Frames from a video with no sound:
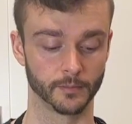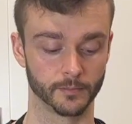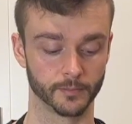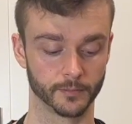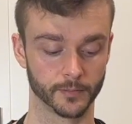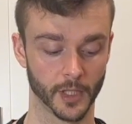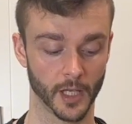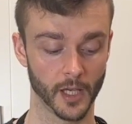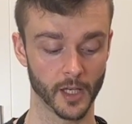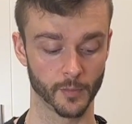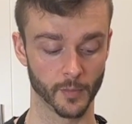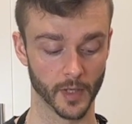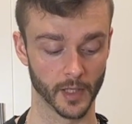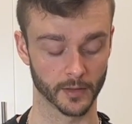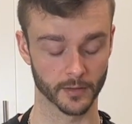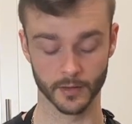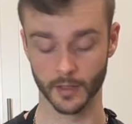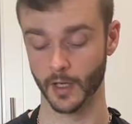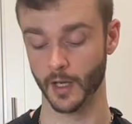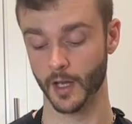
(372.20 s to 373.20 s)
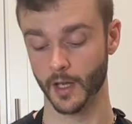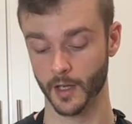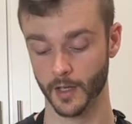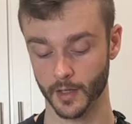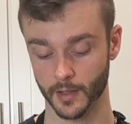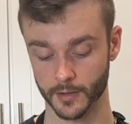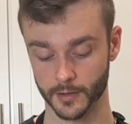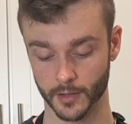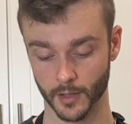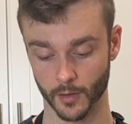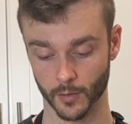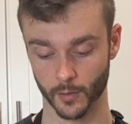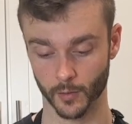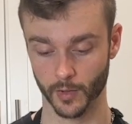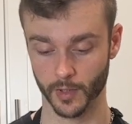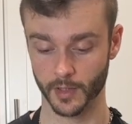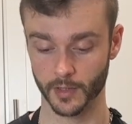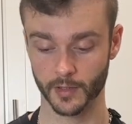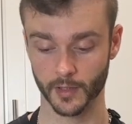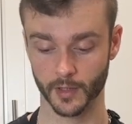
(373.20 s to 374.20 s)
cake mix. So what
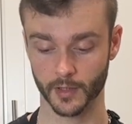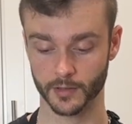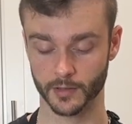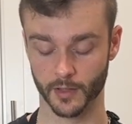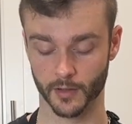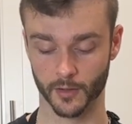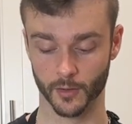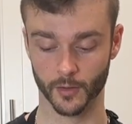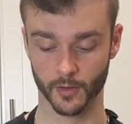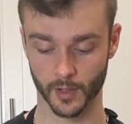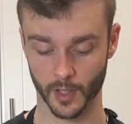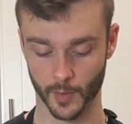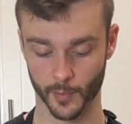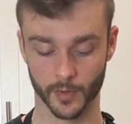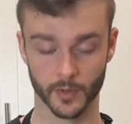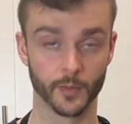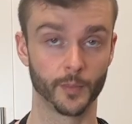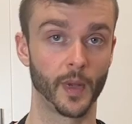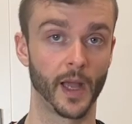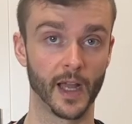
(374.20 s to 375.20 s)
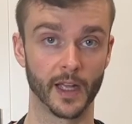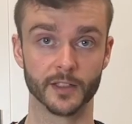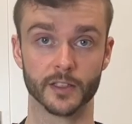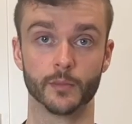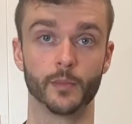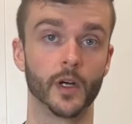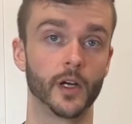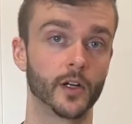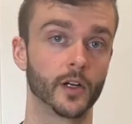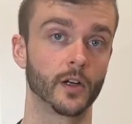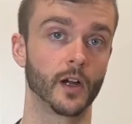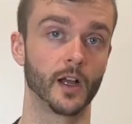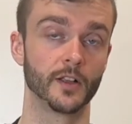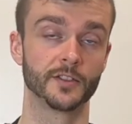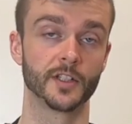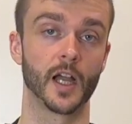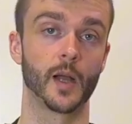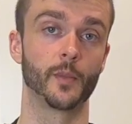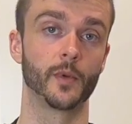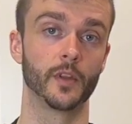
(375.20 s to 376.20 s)
I did is I threw a couple of pads of butter on
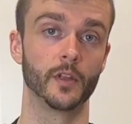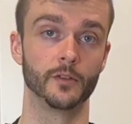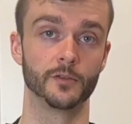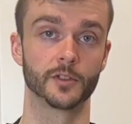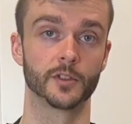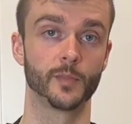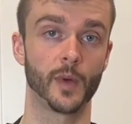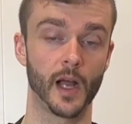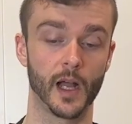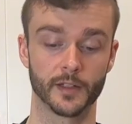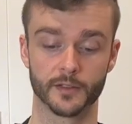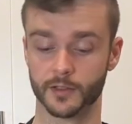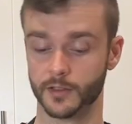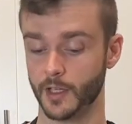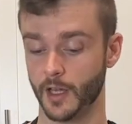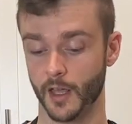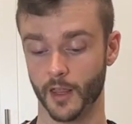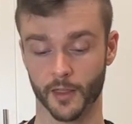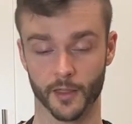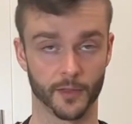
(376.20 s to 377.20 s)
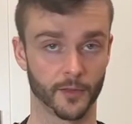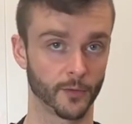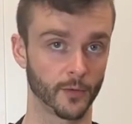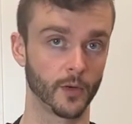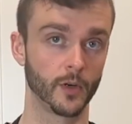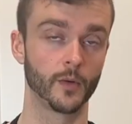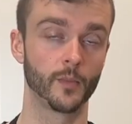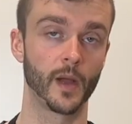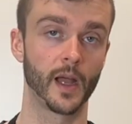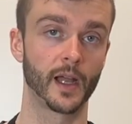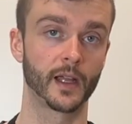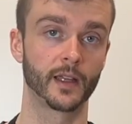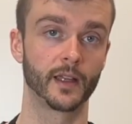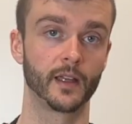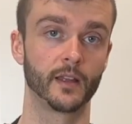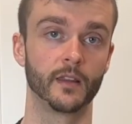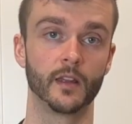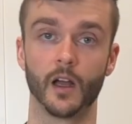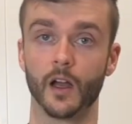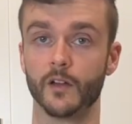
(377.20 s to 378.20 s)
top of those spots, threw it back
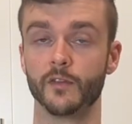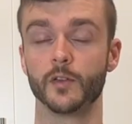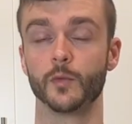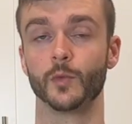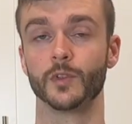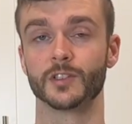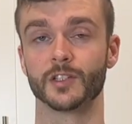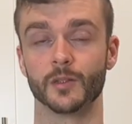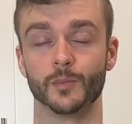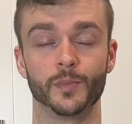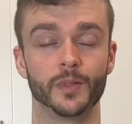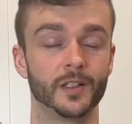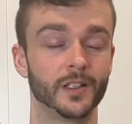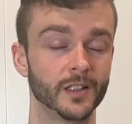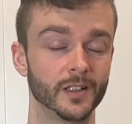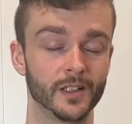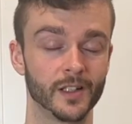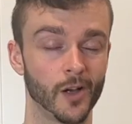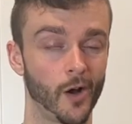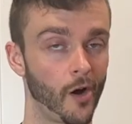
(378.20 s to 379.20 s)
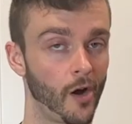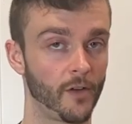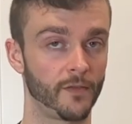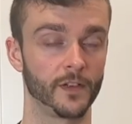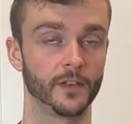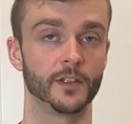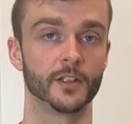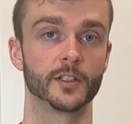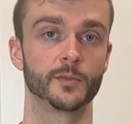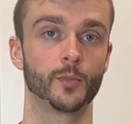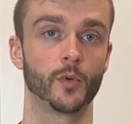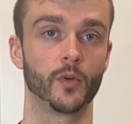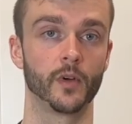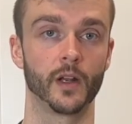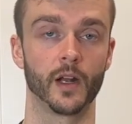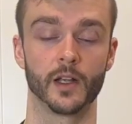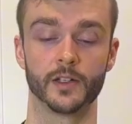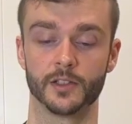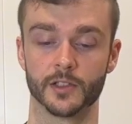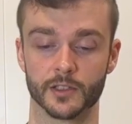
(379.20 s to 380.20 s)
in. The oven was completely off at this point.
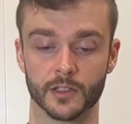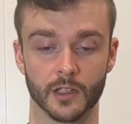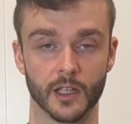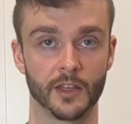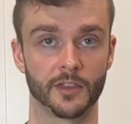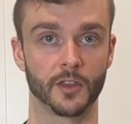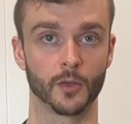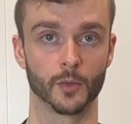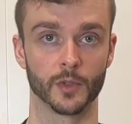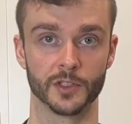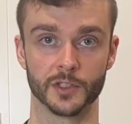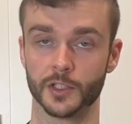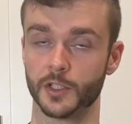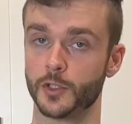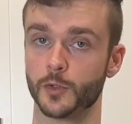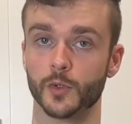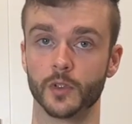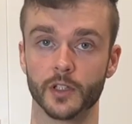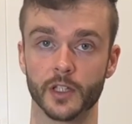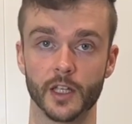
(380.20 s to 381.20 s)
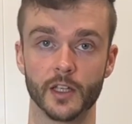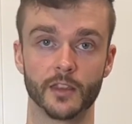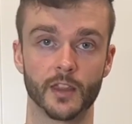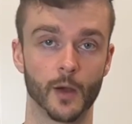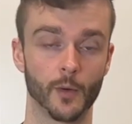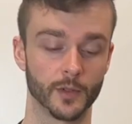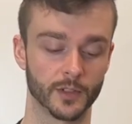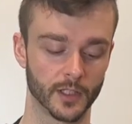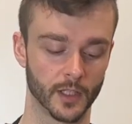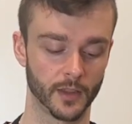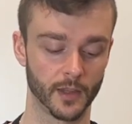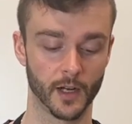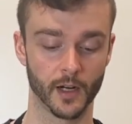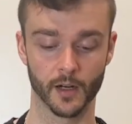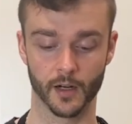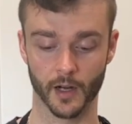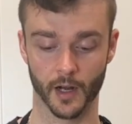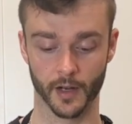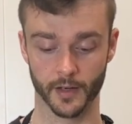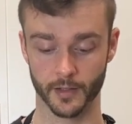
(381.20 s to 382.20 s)
I just let the residual heat that was in there
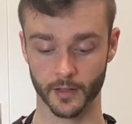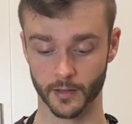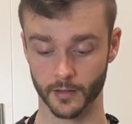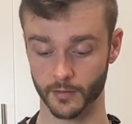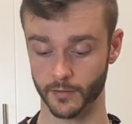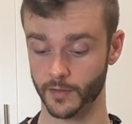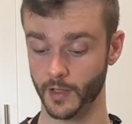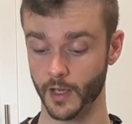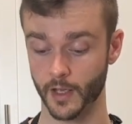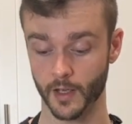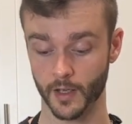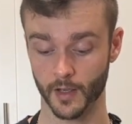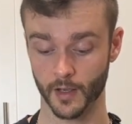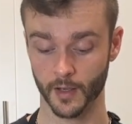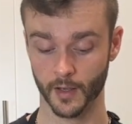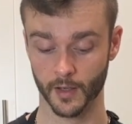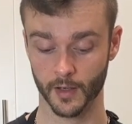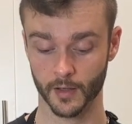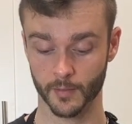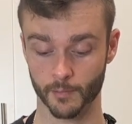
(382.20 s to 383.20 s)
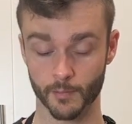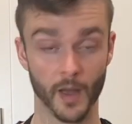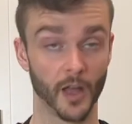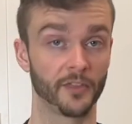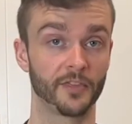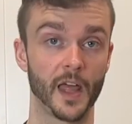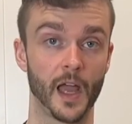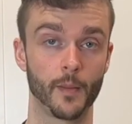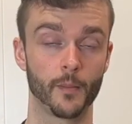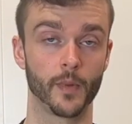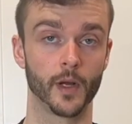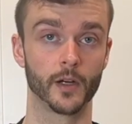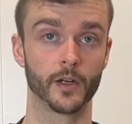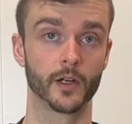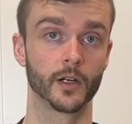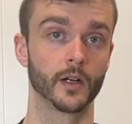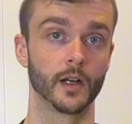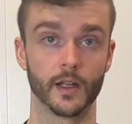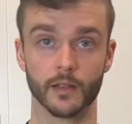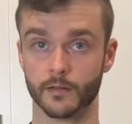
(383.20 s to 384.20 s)
kind of melt that
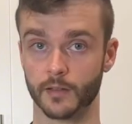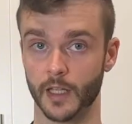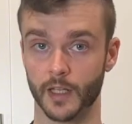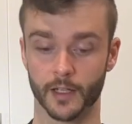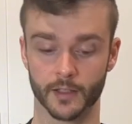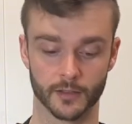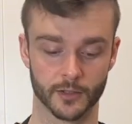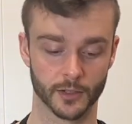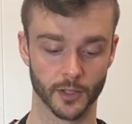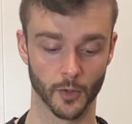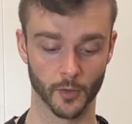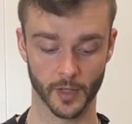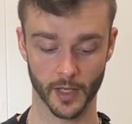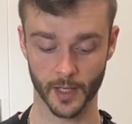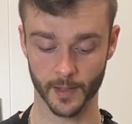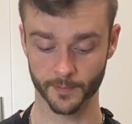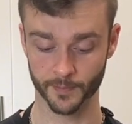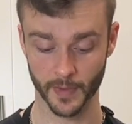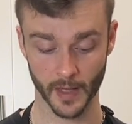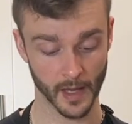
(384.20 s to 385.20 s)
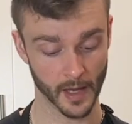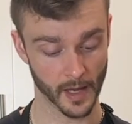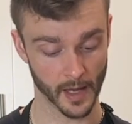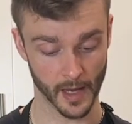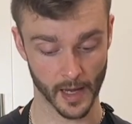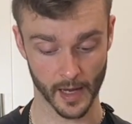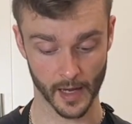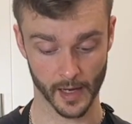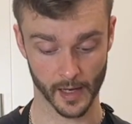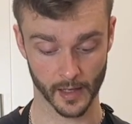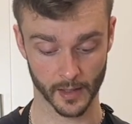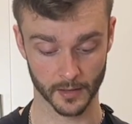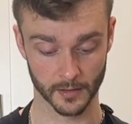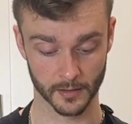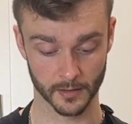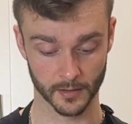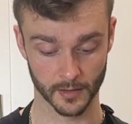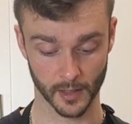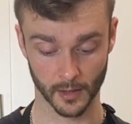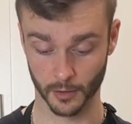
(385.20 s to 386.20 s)
butter and let it soak in.
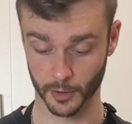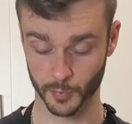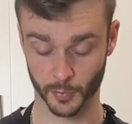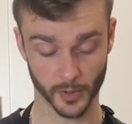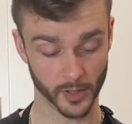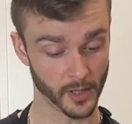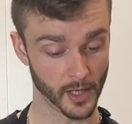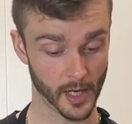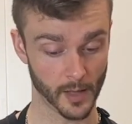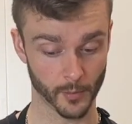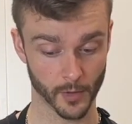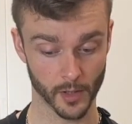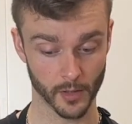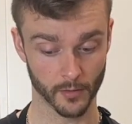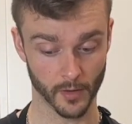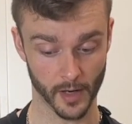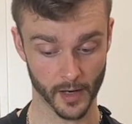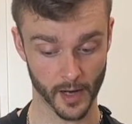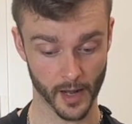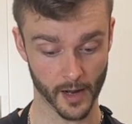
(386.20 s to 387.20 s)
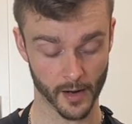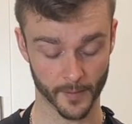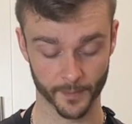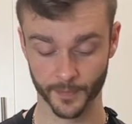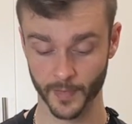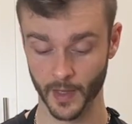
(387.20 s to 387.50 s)
And it looks pretty damn good right now.